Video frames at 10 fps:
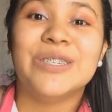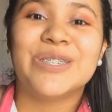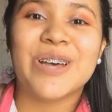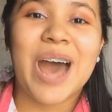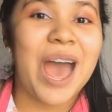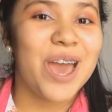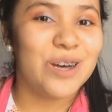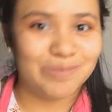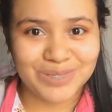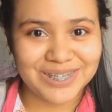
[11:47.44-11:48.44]
So I
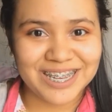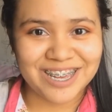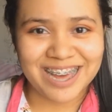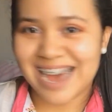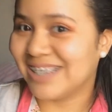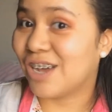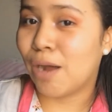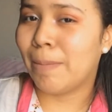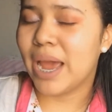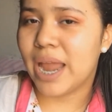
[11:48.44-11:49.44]
hope to see you guys
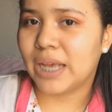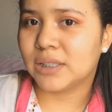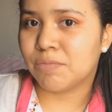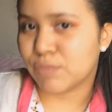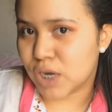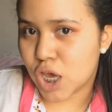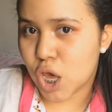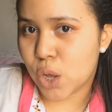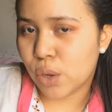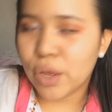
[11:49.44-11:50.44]
on my next
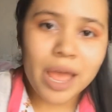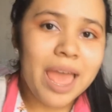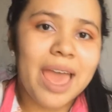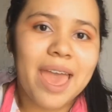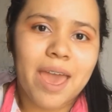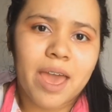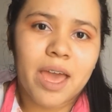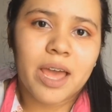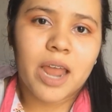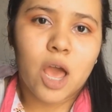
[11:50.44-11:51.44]
video,
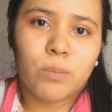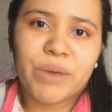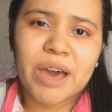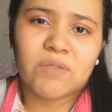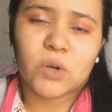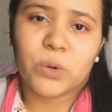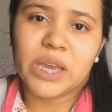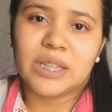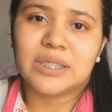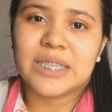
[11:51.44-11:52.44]
and I hope you have a
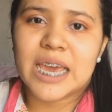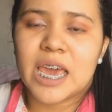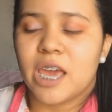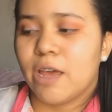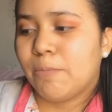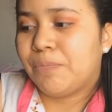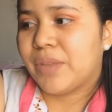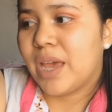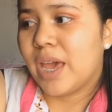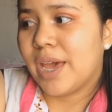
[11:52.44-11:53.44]
great day
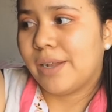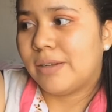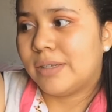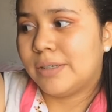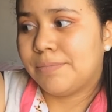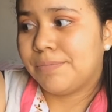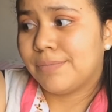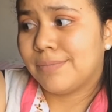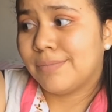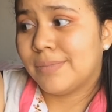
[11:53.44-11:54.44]
and
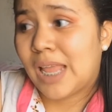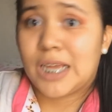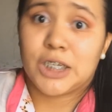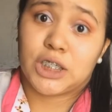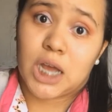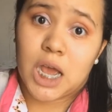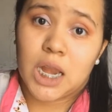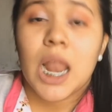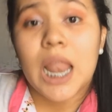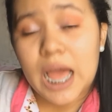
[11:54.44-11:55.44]

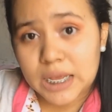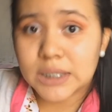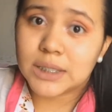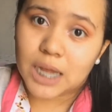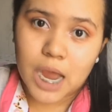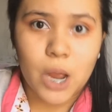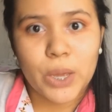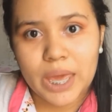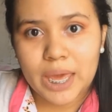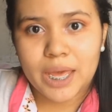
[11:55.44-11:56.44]
shine like a star,
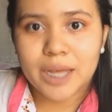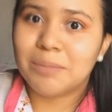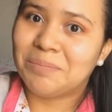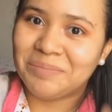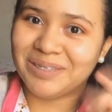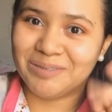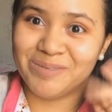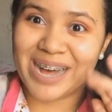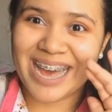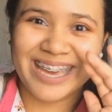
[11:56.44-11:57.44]
okay?
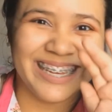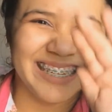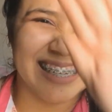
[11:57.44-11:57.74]
Bye.